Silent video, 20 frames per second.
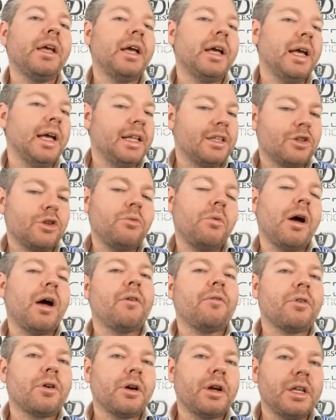It's
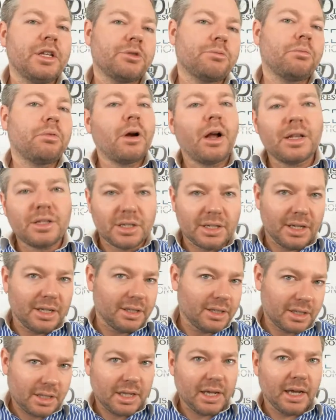whoever is
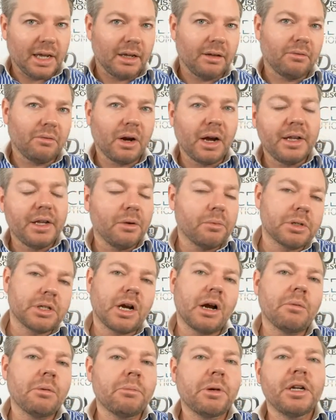president's thing, right? Your
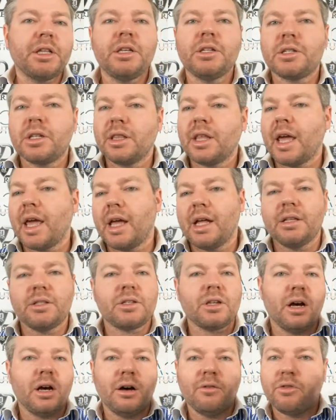retirement money is in the hands
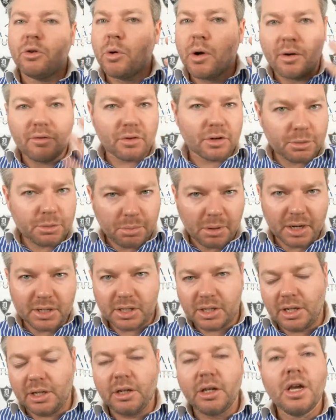of whoever is
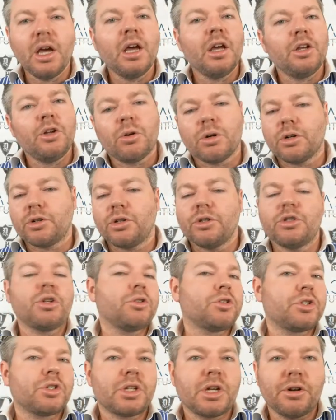president. Your
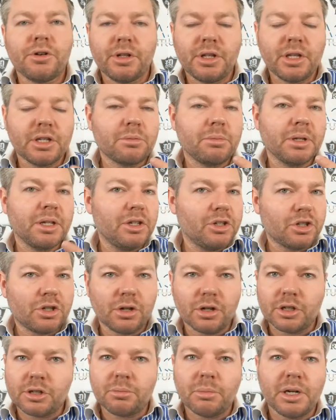Social Security disability
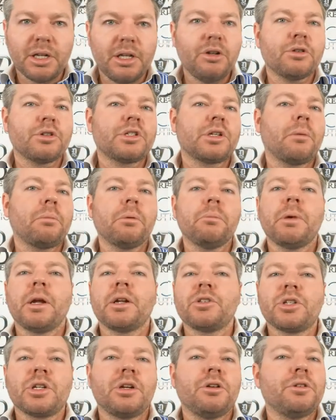insurance money, your supplemental
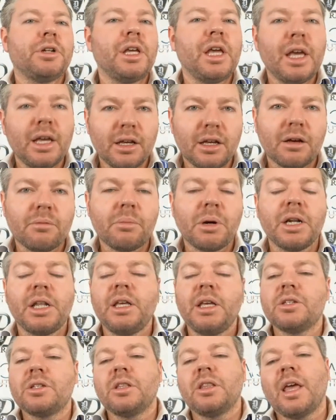security income money
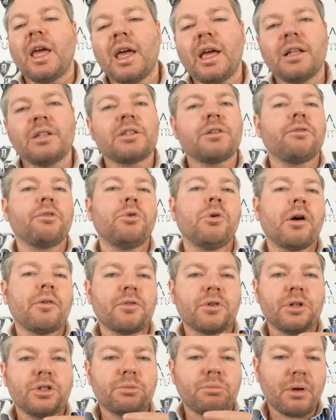is in the hands of
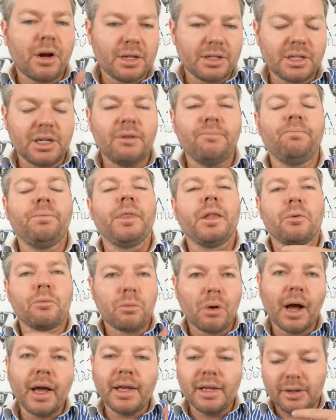whoever is president
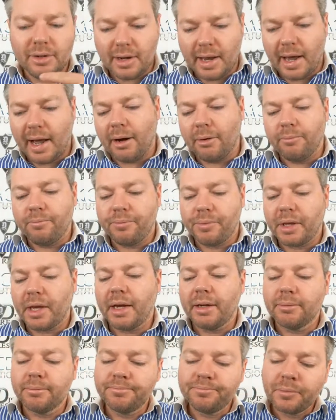right now, okay?